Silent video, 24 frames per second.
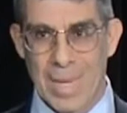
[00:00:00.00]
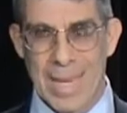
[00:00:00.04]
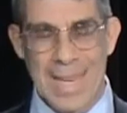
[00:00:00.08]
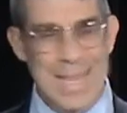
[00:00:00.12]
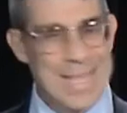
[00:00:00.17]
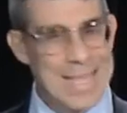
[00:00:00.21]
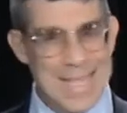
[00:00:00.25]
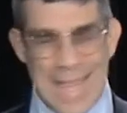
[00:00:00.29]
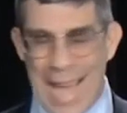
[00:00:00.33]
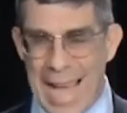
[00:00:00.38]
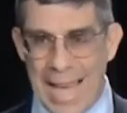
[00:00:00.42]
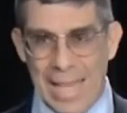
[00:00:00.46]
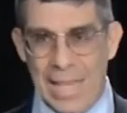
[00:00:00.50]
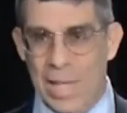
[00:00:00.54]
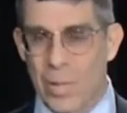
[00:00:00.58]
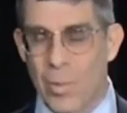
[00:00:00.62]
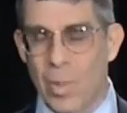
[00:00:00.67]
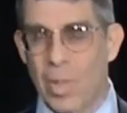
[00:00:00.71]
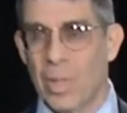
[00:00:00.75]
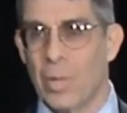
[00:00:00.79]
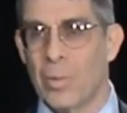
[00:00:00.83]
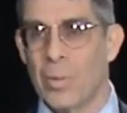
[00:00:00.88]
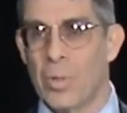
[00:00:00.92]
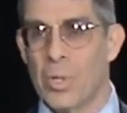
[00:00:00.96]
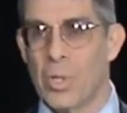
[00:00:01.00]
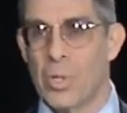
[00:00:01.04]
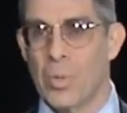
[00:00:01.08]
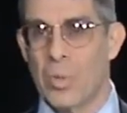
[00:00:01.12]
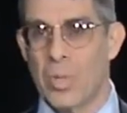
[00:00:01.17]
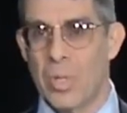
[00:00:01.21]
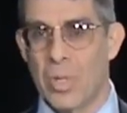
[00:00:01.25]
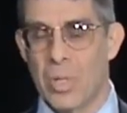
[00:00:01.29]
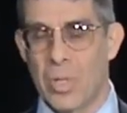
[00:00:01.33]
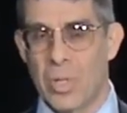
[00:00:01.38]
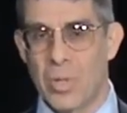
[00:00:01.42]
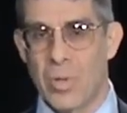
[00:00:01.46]
Exactly what LaRouche
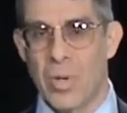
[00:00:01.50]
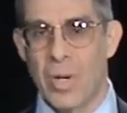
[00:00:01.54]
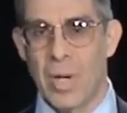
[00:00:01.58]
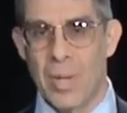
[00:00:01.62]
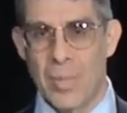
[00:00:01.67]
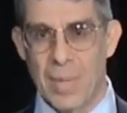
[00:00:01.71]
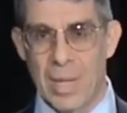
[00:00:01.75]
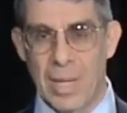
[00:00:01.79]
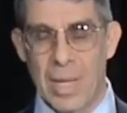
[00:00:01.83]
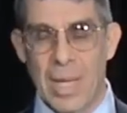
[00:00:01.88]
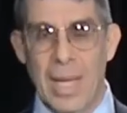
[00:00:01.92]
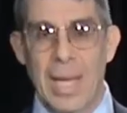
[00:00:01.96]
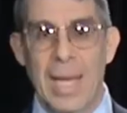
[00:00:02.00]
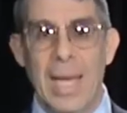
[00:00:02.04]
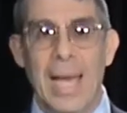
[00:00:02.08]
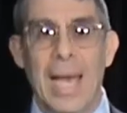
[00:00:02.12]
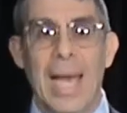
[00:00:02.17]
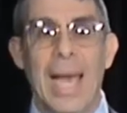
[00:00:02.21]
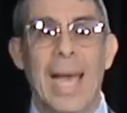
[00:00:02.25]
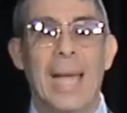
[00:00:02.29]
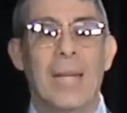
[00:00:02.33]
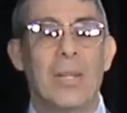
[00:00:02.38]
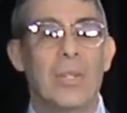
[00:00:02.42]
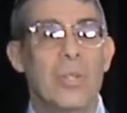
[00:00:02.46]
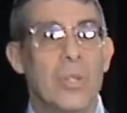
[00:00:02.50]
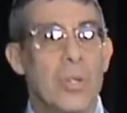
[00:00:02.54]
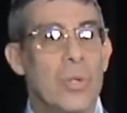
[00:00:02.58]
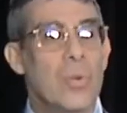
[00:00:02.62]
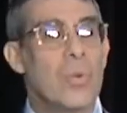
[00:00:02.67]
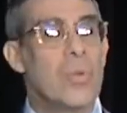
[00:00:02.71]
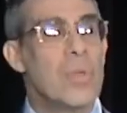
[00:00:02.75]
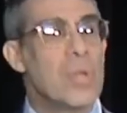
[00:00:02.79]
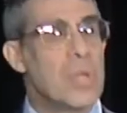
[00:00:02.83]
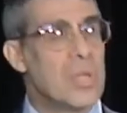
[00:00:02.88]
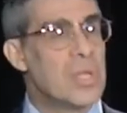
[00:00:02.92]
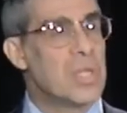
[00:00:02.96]
was describing. And
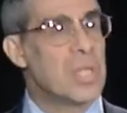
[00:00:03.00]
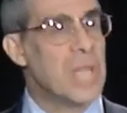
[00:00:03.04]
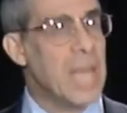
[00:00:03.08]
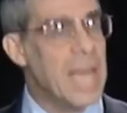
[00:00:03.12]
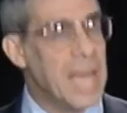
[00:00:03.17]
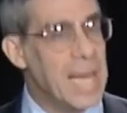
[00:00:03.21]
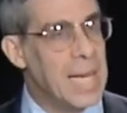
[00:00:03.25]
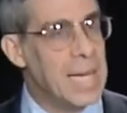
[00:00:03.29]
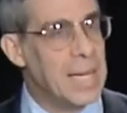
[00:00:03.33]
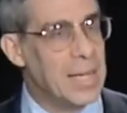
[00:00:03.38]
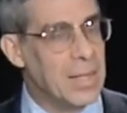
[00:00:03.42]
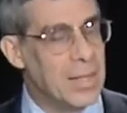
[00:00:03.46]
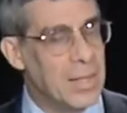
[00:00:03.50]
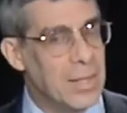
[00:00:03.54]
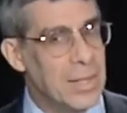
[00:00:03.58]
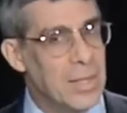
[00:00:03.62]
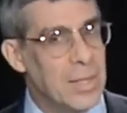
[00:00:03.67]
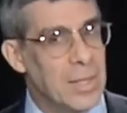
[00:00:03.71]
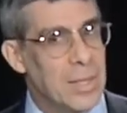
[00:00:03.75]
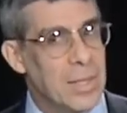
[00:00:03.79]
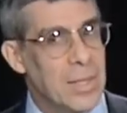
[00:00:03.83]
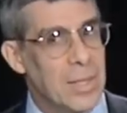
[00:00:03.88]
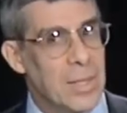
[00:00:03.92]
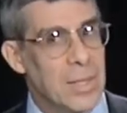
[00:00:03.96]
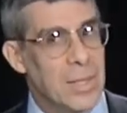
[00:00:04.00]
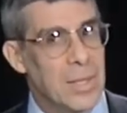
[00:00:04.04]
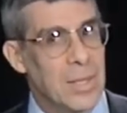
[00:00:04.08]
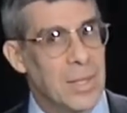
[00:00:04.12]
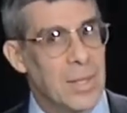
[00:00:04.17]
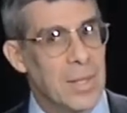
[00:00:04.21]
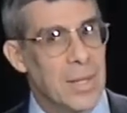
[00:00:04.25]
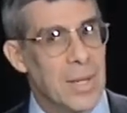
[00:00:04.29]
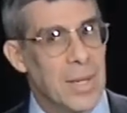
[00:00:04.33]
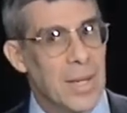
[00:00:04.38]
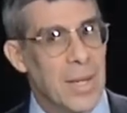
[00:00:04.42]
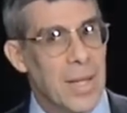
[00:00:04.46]
to this end,
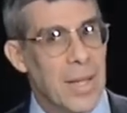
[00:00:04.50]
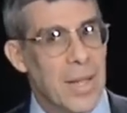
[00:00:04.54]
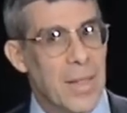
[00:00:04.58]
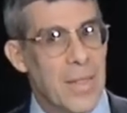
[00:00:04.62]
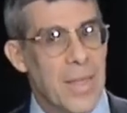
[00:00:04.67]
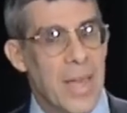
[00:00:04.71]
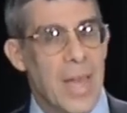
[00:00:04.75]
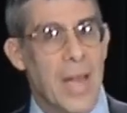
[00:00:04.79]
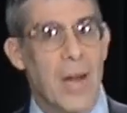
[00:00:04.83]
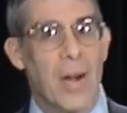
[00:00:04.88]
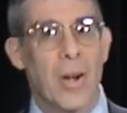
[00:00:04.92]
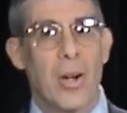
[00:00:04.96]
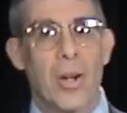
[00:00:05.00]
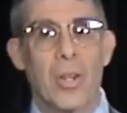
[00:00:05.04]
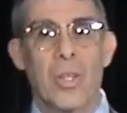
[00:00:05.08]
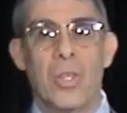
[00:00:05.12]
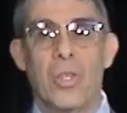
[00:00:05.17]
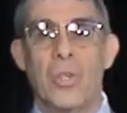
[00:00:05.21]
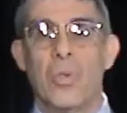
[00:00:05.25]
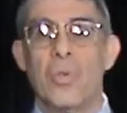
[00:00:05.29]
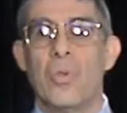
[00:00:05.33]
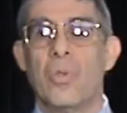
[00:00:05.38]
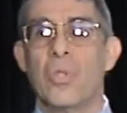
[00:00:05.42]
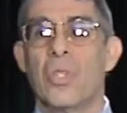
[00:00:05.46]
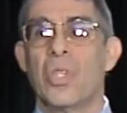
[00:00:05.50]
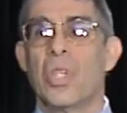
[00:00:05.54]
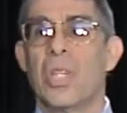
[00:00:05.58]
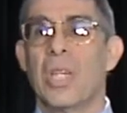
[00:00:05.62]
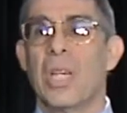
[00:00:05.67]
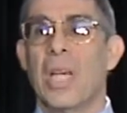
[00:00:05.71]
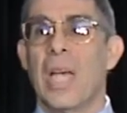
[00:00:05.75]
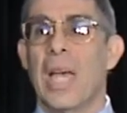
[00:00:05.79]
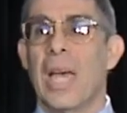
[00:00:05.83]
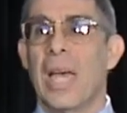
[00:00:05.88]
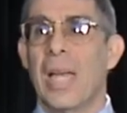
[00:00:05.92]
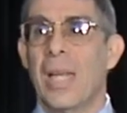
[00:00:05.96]
they are
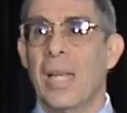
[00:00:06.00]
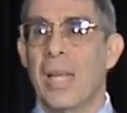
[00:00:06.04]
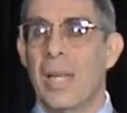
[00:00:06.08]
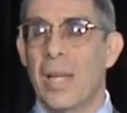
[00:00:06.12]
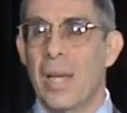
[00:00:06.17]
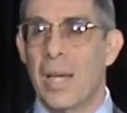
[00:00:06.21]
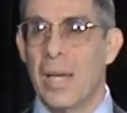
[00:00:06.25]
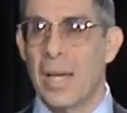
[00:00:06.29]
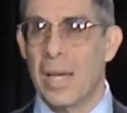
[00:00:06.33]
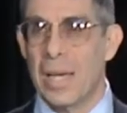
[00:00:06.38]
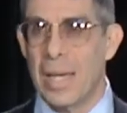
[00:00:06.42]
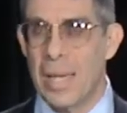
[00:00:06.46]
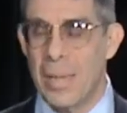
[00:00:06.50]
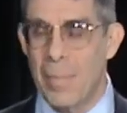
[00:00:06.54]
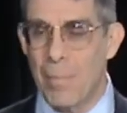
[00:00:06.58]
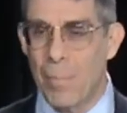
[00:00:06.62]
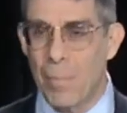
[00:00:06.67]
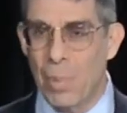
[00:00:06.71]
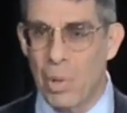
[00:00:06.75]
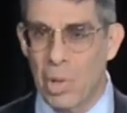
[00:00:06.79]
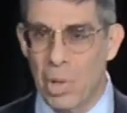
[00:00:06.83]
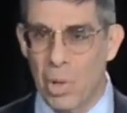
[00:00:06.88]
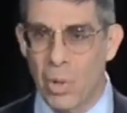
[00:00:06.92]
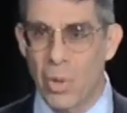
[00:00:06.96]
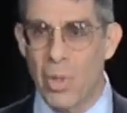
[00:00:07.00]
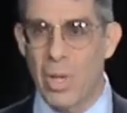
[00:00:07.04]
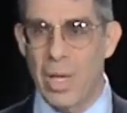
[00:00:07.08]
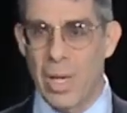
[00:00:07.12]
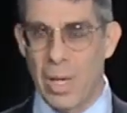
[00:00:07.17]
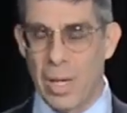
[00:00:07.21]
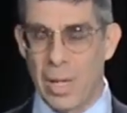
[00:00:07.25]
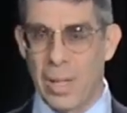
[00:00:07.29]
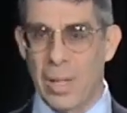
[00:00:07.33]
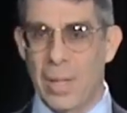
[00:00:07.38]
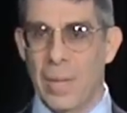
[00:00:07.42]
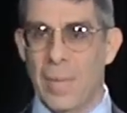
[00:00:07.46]
using and
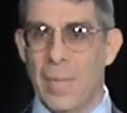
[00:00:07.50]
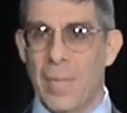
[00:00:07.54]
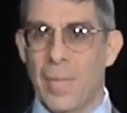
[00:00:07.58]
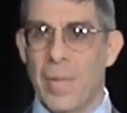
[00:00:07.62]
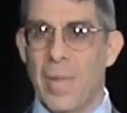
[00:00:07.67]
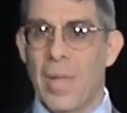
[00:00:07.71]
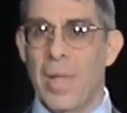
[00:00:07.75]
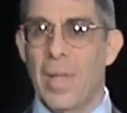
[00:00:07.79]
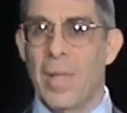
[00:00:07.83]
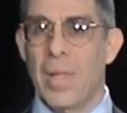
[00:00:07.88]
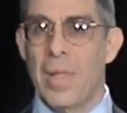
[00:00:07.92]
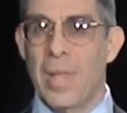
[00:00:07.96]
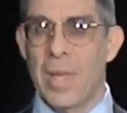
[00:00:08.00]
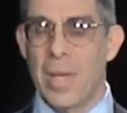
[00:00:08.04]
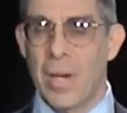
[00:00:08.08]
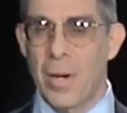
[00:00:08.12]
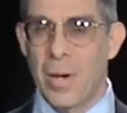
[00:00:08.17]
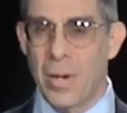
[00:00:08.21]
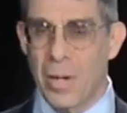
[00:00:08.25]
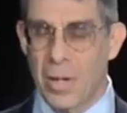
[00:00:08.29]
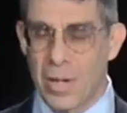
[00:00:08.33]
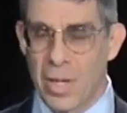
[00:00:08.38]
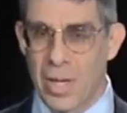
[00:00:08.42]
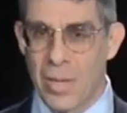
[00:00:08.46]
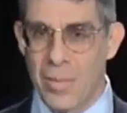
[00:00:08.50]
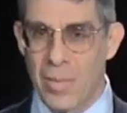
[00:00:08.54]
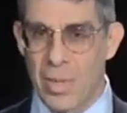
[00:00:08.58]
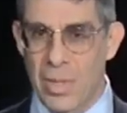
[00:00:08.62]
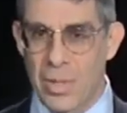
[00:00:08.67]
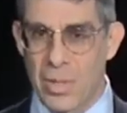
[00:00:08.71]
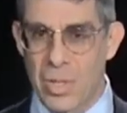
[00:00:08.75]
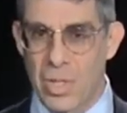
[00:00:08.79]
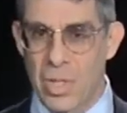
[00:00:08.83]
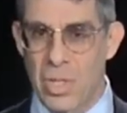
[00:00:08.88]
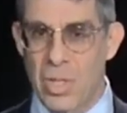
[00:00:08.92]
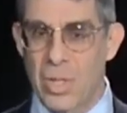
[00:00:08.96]
employing the
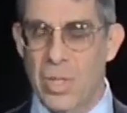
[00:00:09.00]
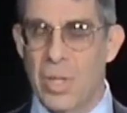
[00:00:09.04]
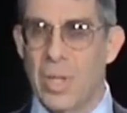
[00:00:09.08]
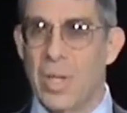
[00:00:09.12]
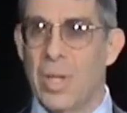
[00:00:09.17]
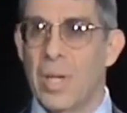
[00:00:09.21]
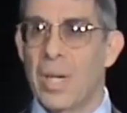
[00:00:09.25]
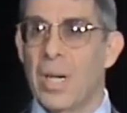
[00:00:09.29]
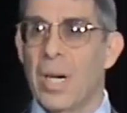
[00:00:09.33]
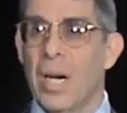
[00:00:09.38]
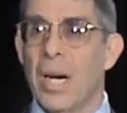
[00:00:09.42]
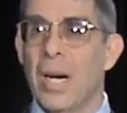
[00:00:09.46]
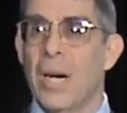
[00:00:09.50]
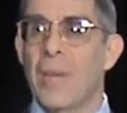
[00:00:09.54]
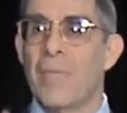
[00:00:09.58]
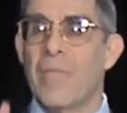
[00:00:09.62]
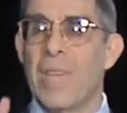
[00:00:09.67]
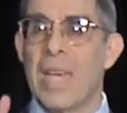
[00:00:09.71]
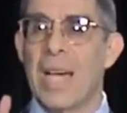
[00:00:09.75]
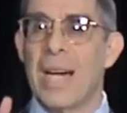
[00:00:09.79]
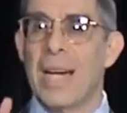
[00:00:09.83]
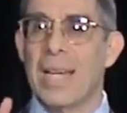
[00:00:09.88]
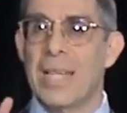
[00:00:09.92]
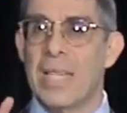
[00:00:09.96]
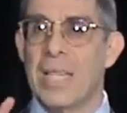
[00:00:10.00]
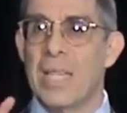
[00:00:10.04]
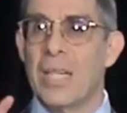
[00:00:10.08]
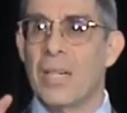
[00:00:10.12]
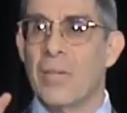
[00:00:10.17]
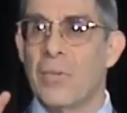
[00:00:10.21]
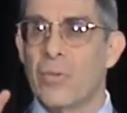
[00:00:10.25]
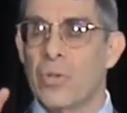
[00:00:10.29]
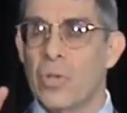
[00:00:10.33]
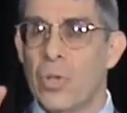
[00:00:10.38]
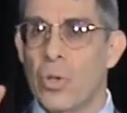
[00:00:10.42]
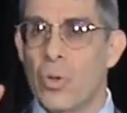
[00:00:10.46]
arguments of the idea
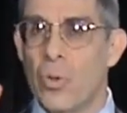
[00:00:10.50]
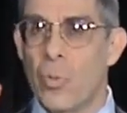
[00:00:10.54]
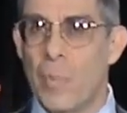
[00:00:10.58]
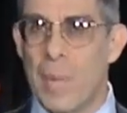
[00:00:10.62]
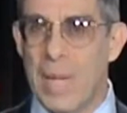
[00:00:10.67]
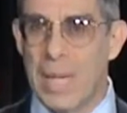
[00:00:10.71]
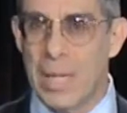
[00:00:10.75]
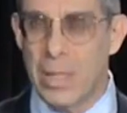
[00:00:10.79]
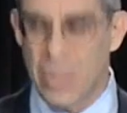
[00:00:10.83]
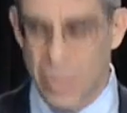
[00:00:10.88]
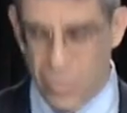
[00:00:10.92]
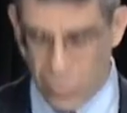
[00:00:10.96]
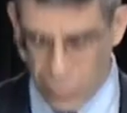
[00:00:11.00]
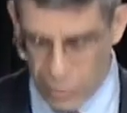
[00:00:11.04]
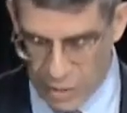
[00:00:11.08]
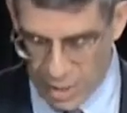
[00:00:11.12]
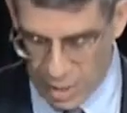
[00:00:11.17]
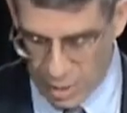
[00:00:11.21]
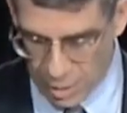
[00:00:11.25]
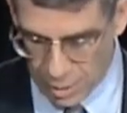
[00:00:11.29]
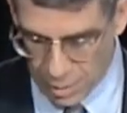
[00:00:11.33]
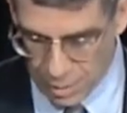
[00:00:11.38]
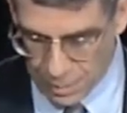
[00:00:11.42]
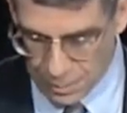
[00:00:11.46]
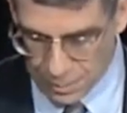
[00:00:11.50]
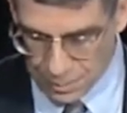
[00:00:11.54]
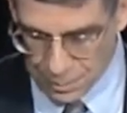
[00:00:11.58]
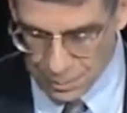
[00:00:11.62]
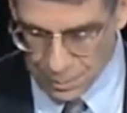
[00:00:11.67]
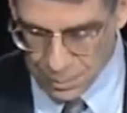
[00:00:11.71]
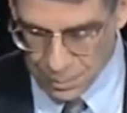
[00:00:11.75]
of too big to fail,